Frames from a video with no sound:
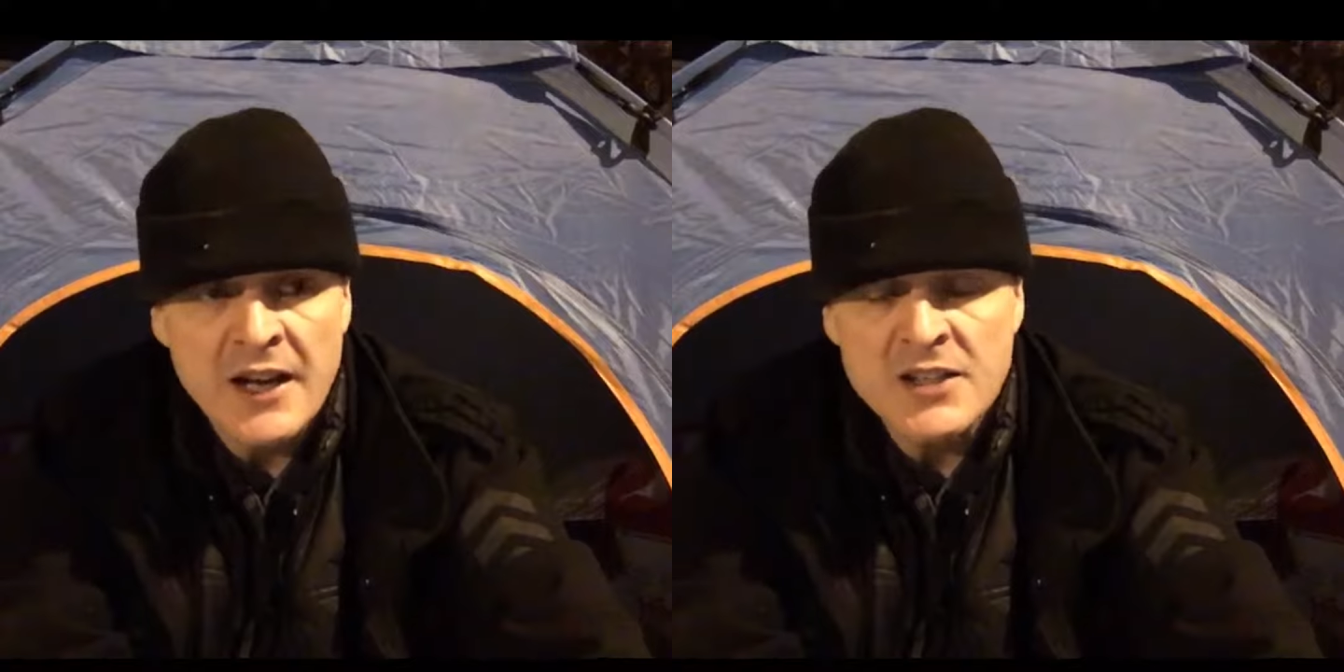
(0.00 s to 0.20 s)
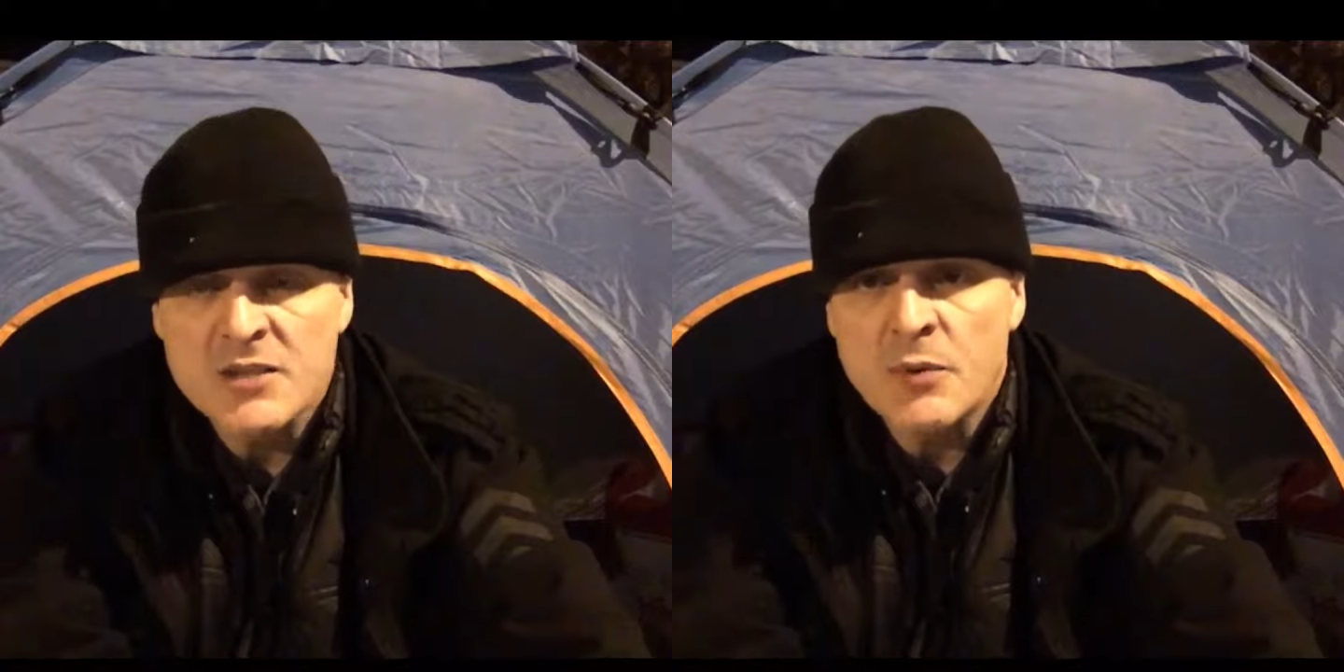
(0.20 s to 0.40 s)
and
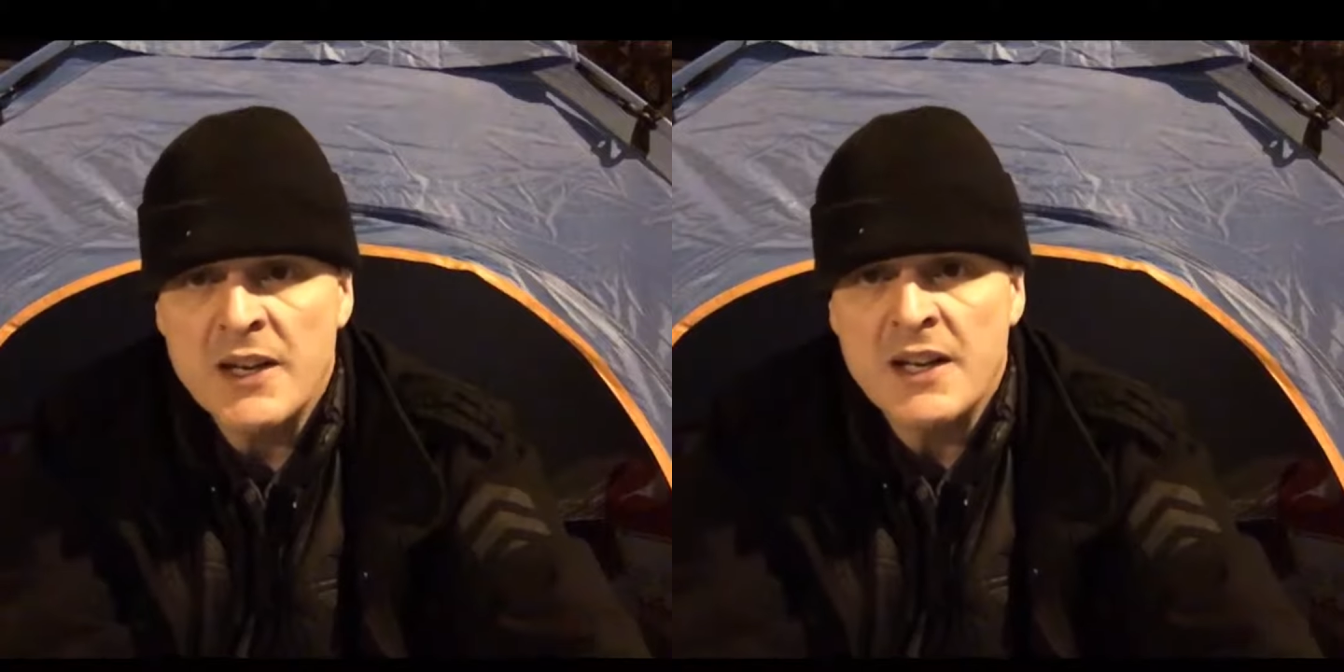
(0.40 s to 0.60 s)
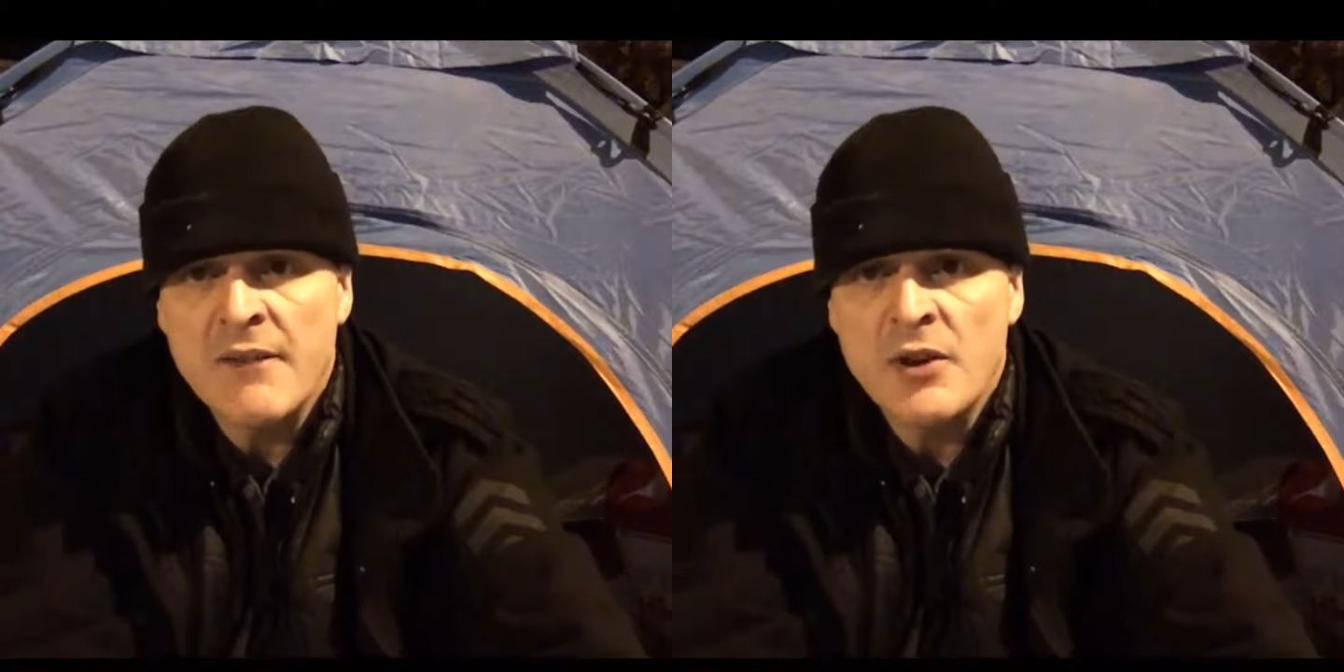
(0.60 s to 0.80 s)
I just
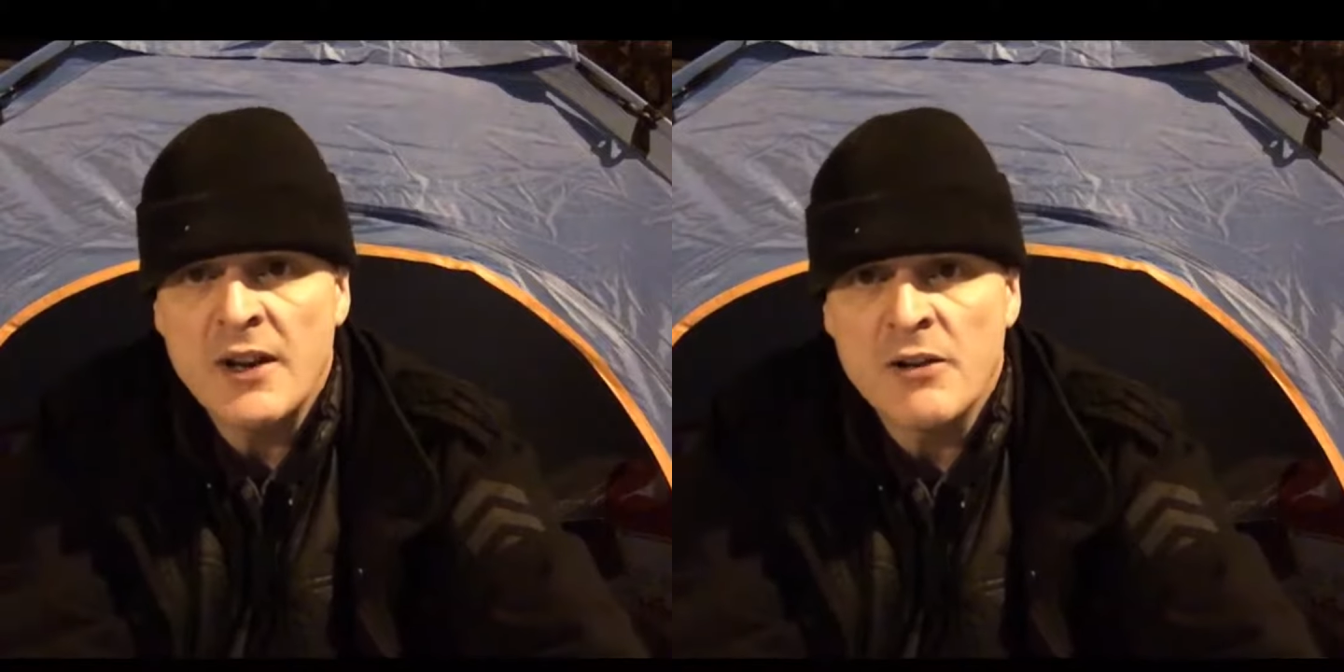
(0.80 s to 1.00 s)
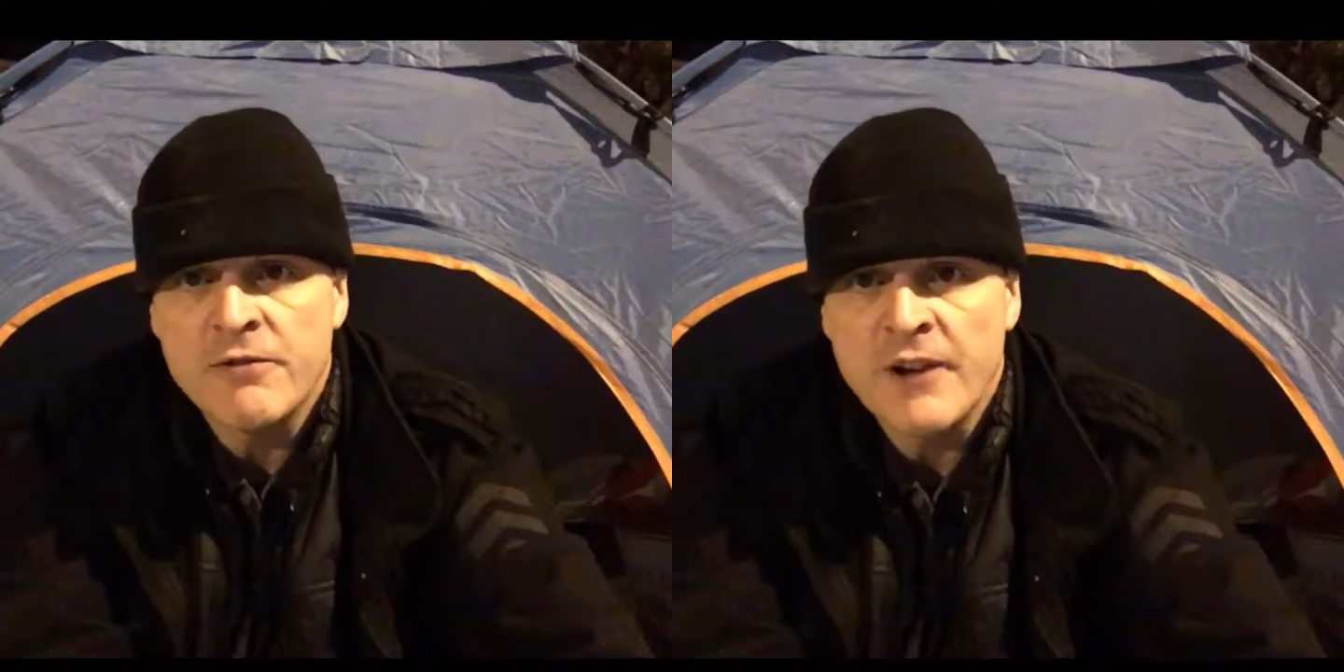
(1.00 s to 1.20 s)
wanted to give you a
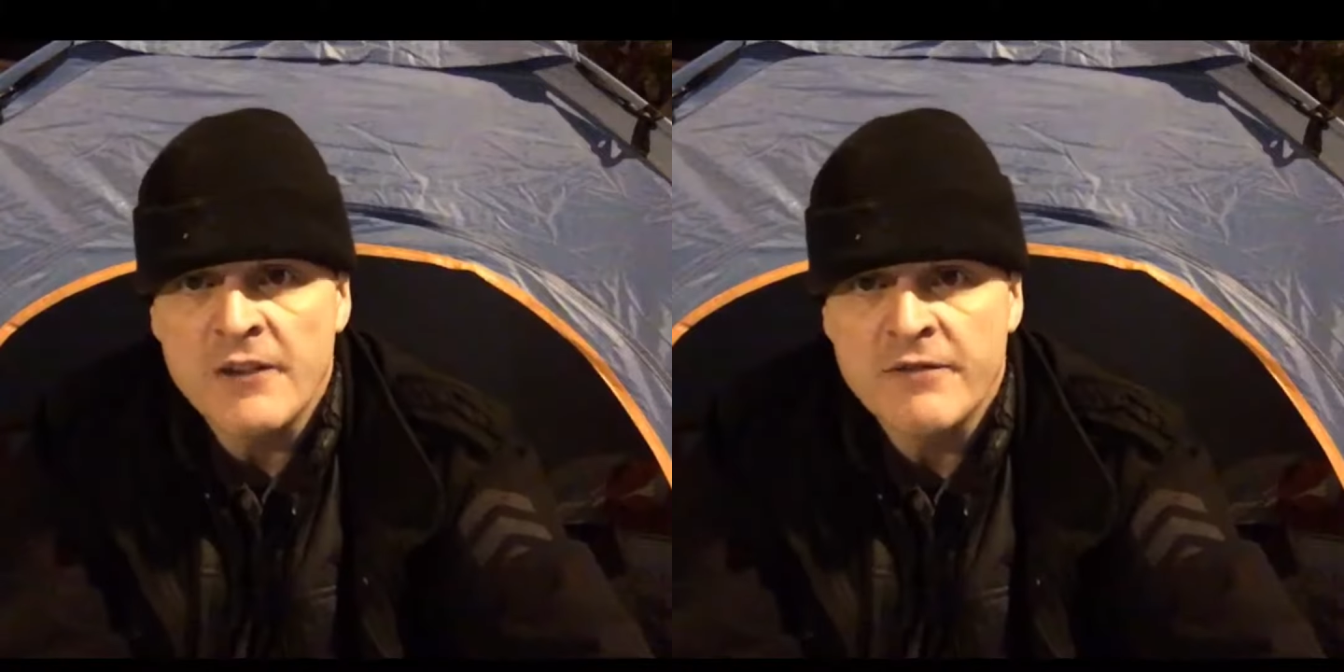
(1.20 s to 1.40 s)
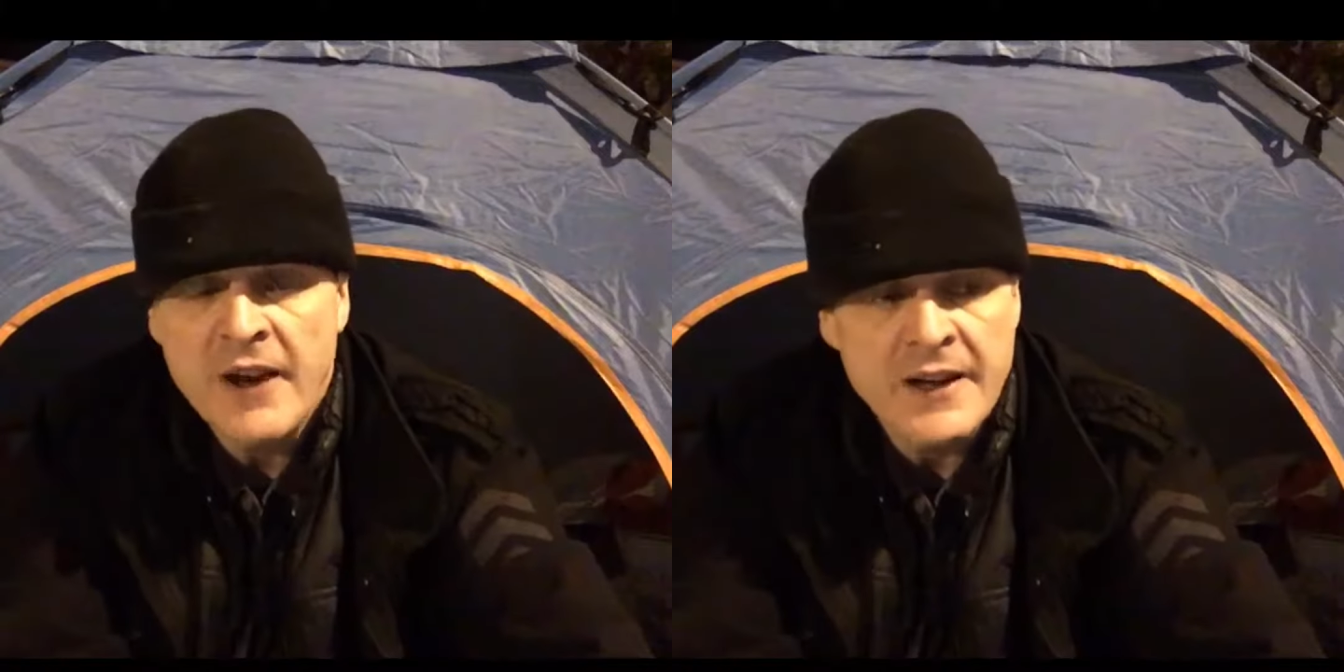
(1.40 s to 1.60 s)
little
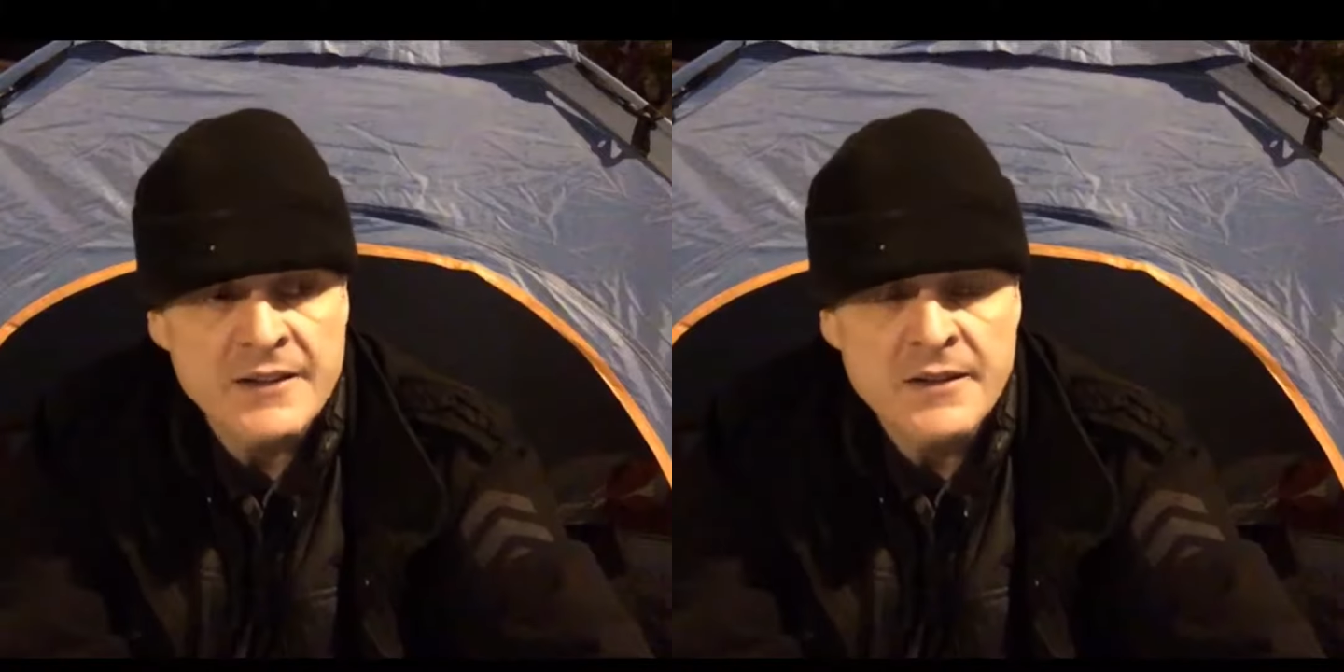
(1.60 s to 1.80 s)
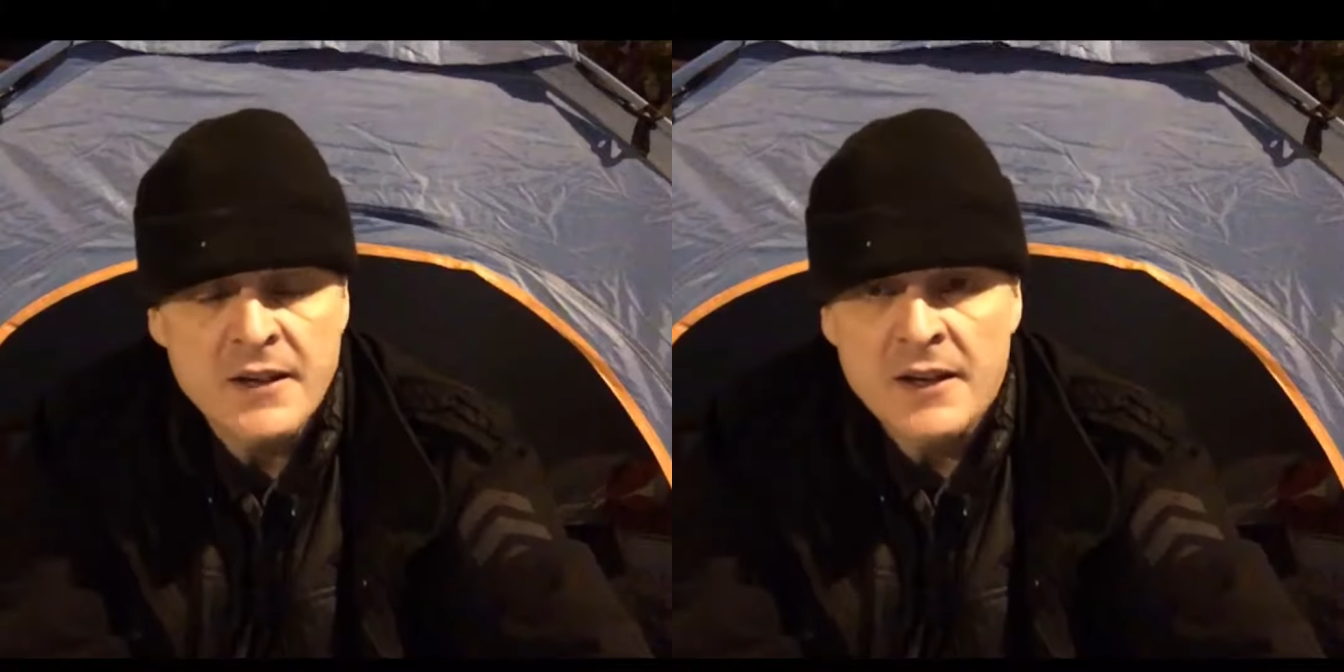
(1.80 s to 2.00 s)
fun fact.